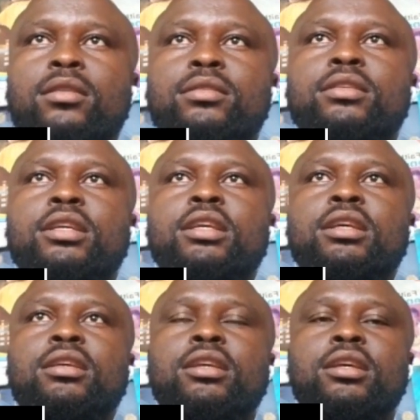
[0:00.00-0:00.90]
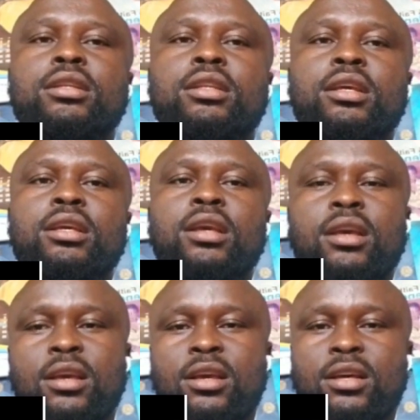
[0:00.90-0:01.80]

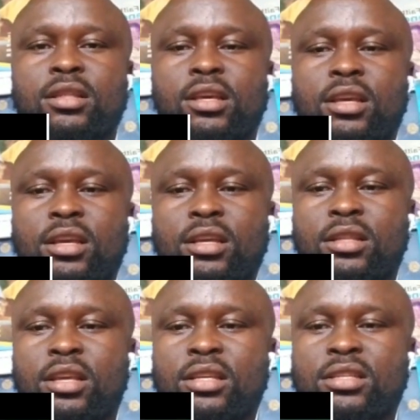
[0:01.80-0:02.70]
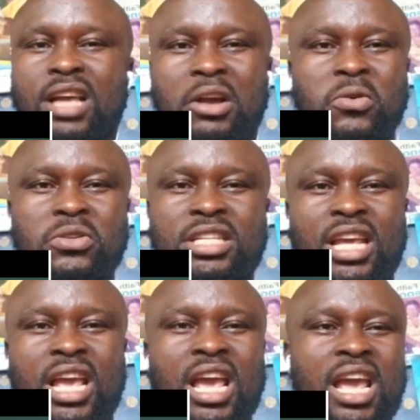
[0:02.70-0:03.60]
the
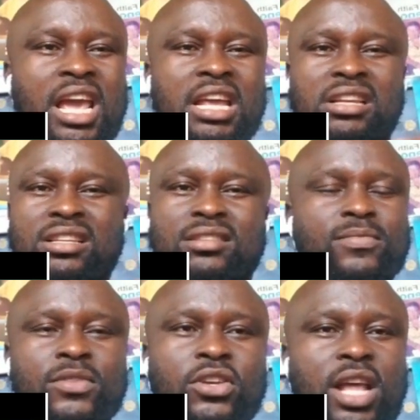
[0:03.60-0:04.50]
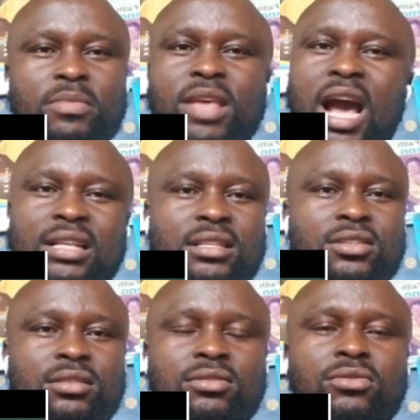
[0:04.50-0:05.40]
Sarkodie and you name the
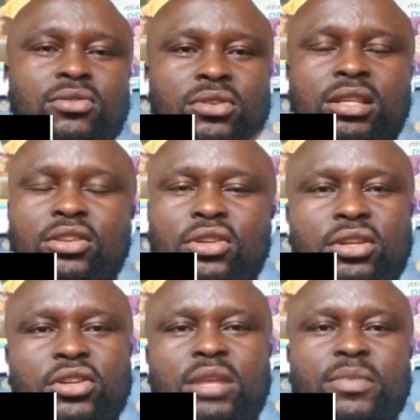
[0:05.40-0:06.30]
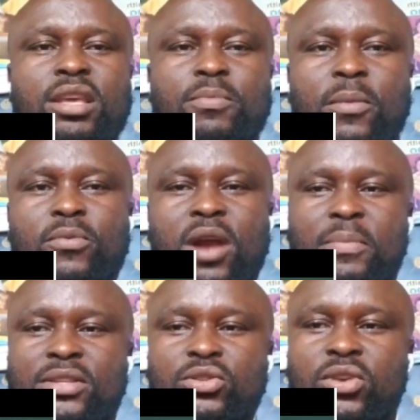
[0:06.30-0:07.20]
artists, you name the hip hop
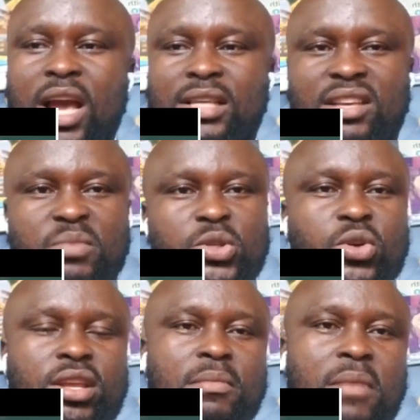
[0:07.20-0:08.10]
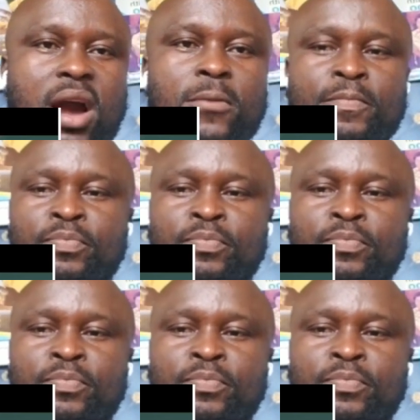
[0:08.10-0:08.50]
rappers you guys have been talking about.